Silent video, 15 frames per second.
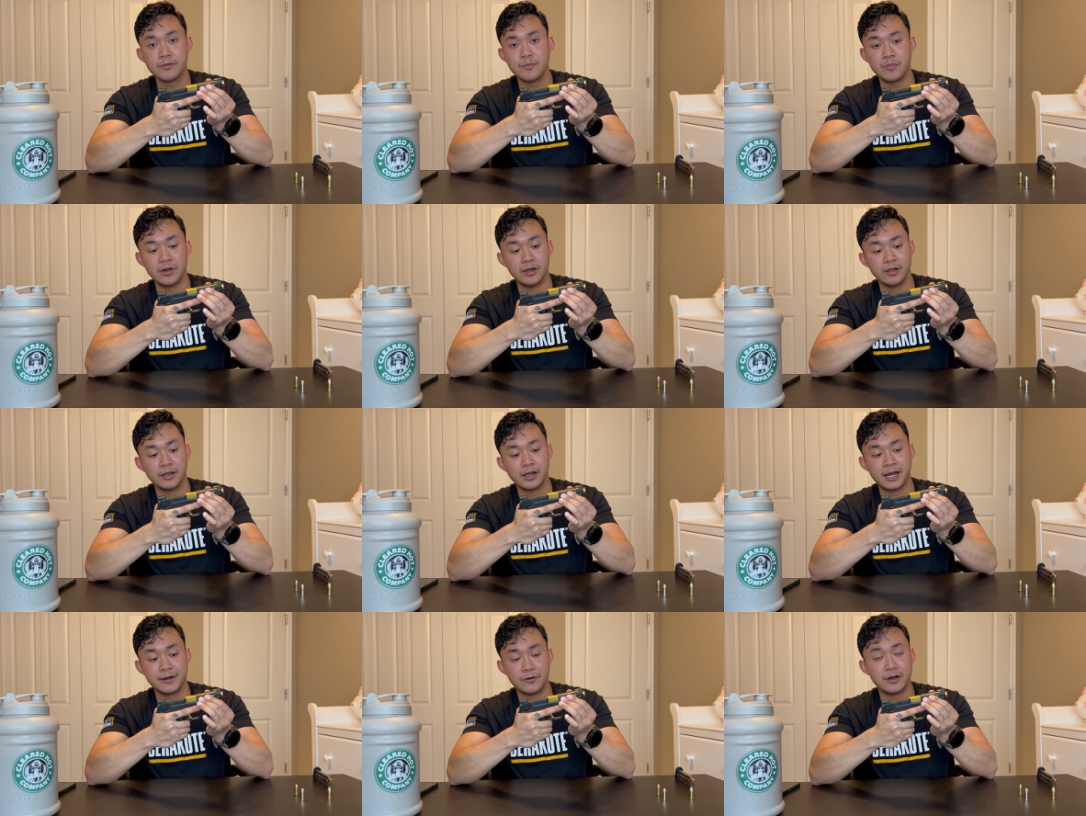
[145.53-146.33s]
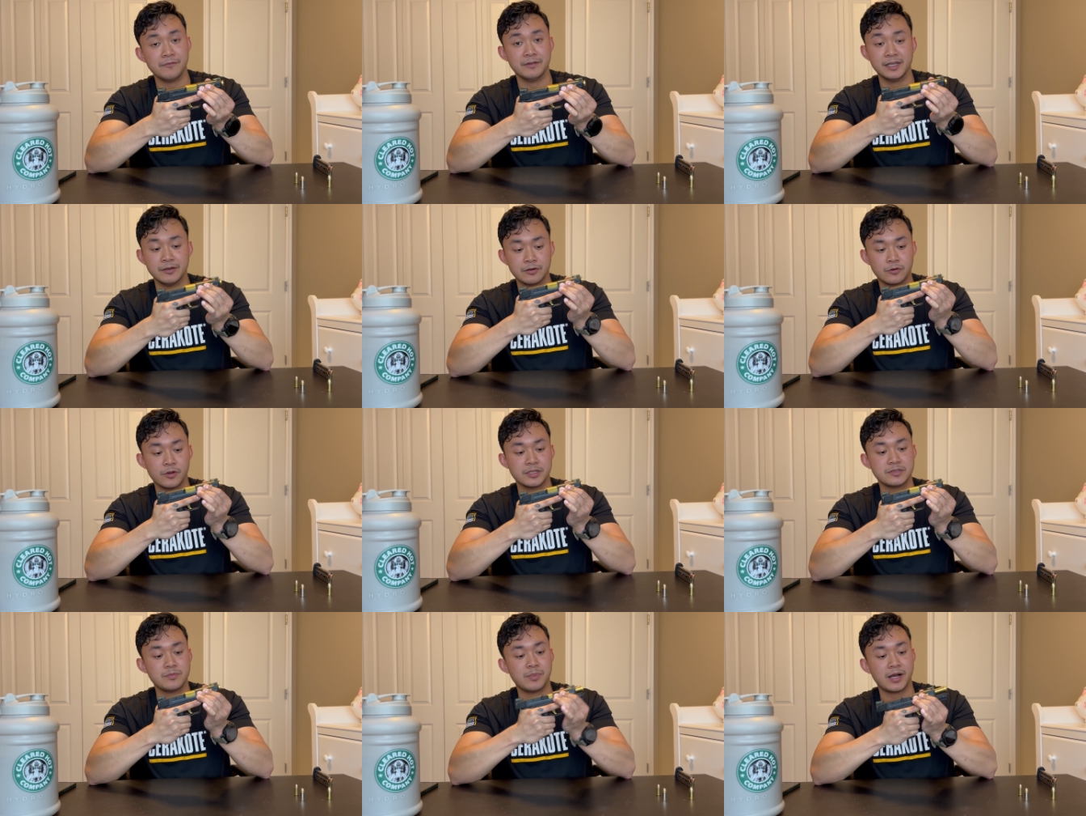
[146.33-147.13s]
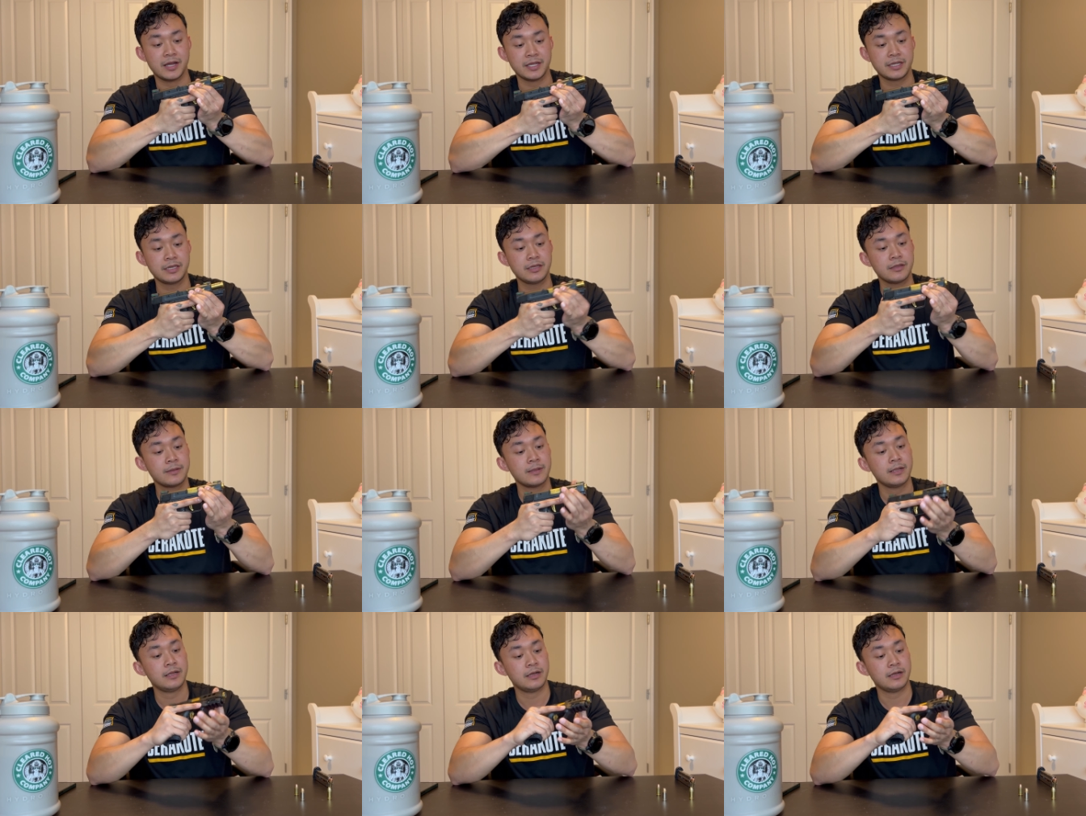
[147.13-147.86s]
but I don't have any regrets buying it.